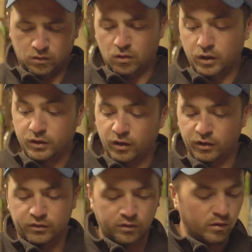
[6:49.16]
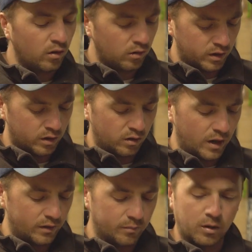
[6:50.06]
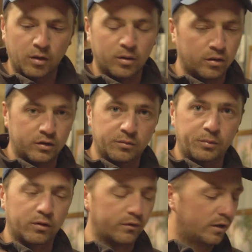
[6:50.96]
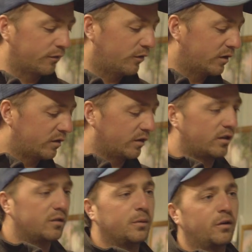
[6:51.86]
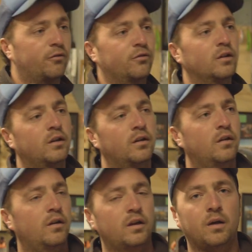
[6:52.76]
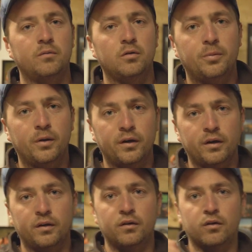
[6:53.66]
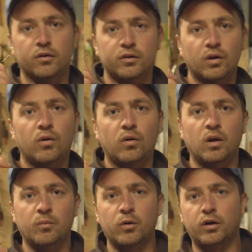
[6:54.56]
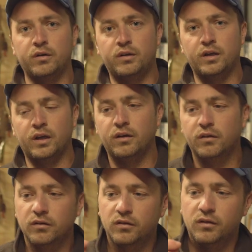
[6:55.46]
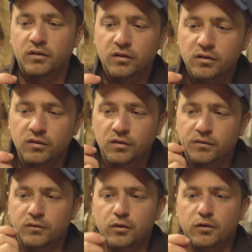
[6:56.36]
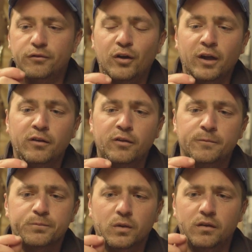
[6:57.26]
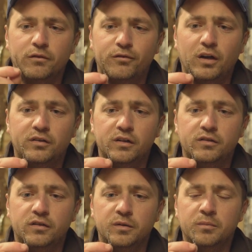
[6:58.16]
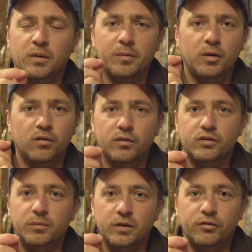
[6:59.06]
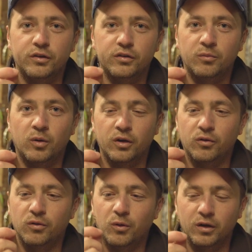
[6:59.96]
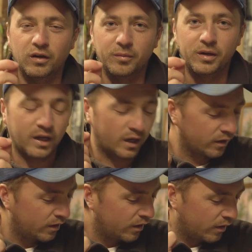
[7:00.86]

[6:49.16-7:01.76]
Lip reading: I don't do. You know, at the moment I just purely run the fast stage clips, but if come to a period or a time where I did lose faith in the fast stage clip, maybe I lost a big fish on one or one let me down,